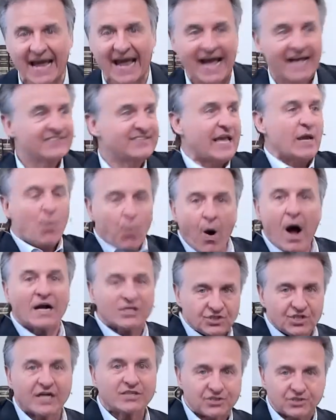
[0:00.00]
as they
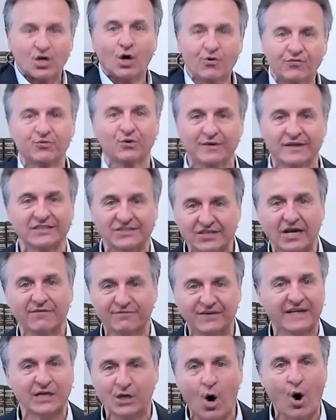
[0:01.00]
watch us go through this tough
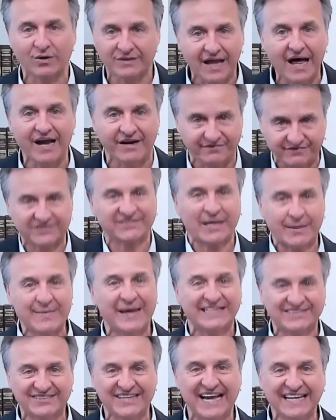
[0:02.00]
thing called life. Does that
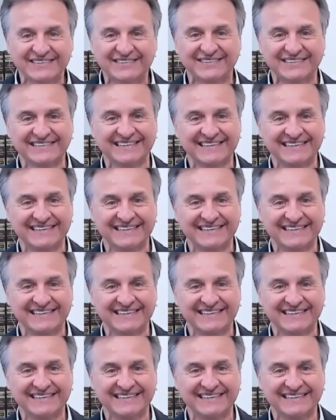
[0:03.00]
make sense?